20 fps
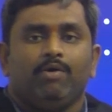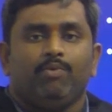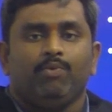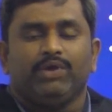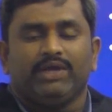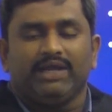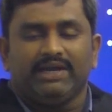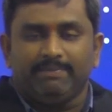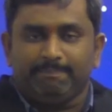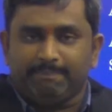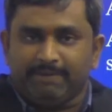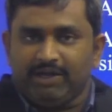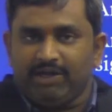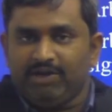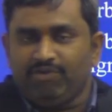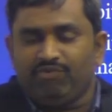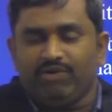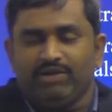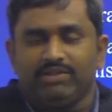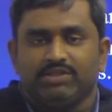We can
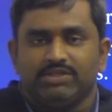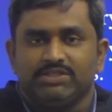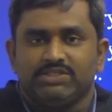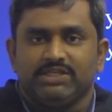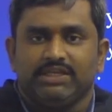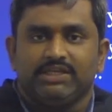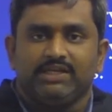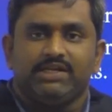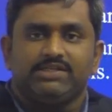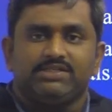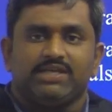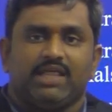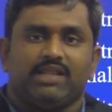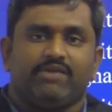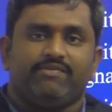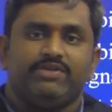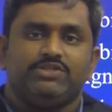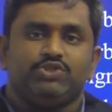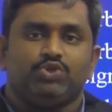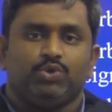predefine the signals.
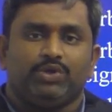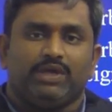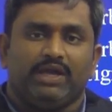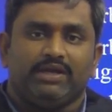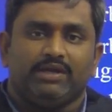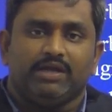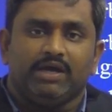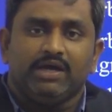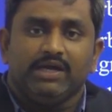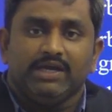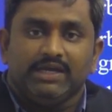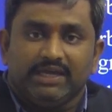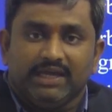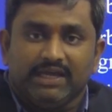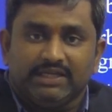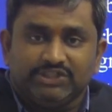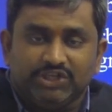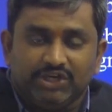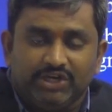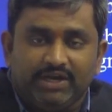Otherwise, you can
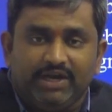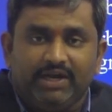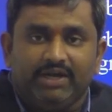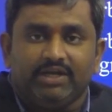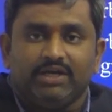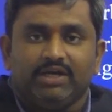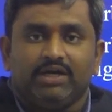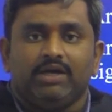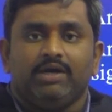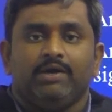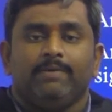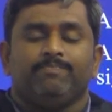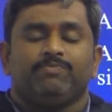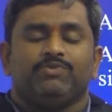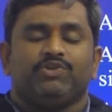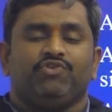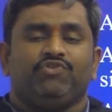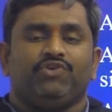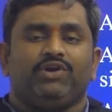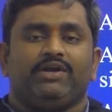generate
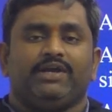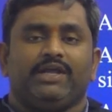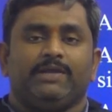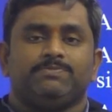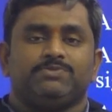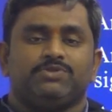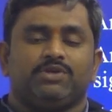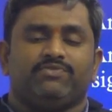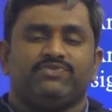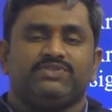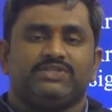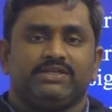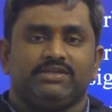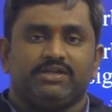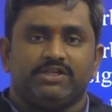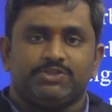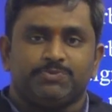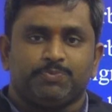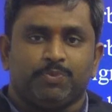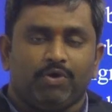different types of
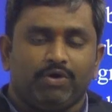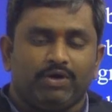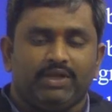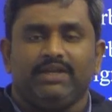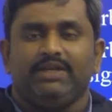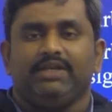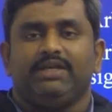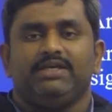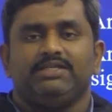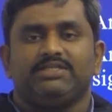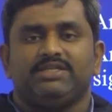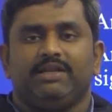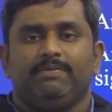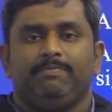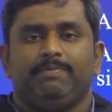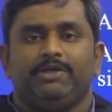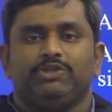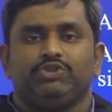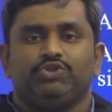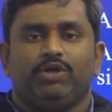signals spontaneously
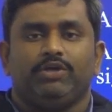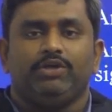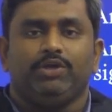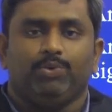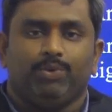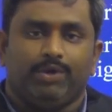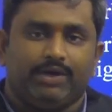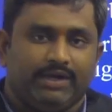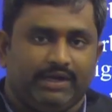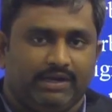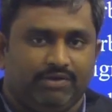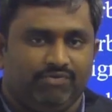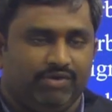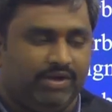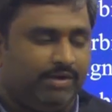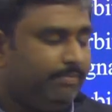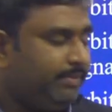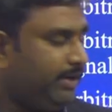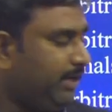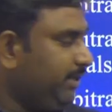based on your
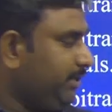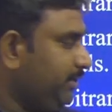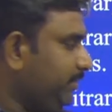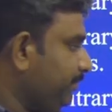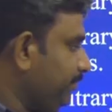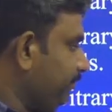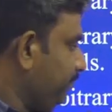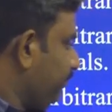requirement.